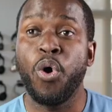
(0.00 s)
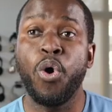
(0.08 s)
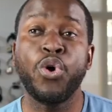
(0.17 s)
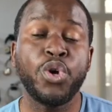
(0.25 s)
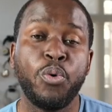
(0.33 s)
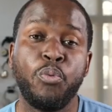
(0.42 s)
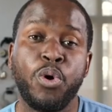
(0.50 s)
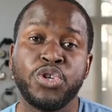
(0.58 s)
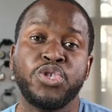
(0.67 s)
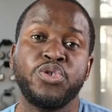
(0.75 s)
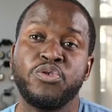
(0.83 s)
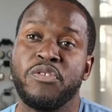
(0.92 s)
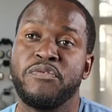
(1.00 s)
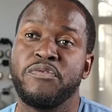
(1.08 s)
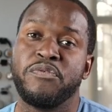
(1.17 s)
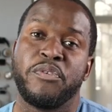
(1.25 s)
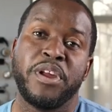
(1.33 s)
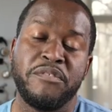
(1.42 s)
or you're watching your
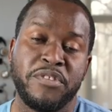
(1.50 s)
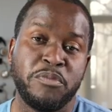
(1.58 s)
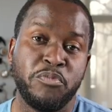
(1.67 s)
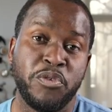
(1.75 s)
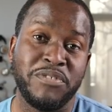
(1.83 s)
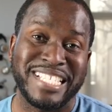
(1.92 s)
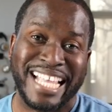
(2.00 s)
favorite movies